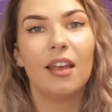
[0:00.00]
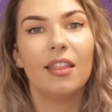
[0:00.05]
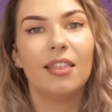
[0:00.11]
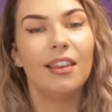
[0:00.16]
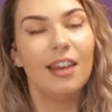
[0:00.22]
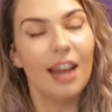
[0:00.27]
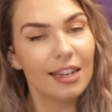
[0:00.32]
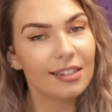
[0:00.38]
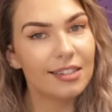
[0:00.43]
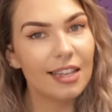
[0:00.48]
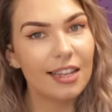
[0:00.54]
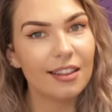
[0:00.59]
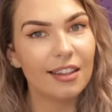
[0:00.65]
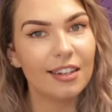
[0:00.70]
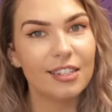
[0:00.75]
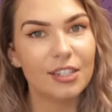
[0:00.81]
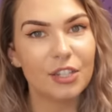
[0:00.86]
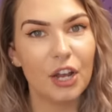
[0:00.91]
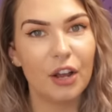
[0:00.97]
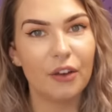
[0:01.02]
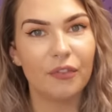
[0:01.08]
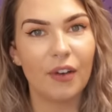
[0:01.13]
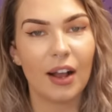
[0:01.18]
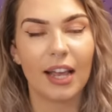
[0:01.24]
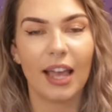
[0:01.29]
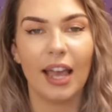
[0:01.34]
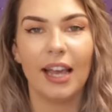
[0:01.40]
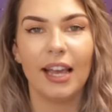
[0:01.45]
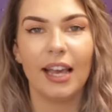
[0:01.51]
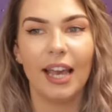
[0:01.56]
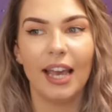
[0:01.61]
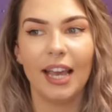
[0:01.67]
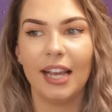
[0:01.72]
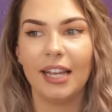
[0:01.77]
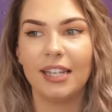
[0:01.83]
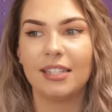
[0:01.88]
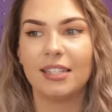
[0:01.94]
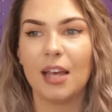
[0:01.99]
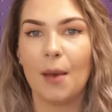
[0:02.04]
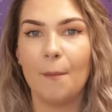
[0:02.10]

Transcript: The next thing that is nerve-wracking is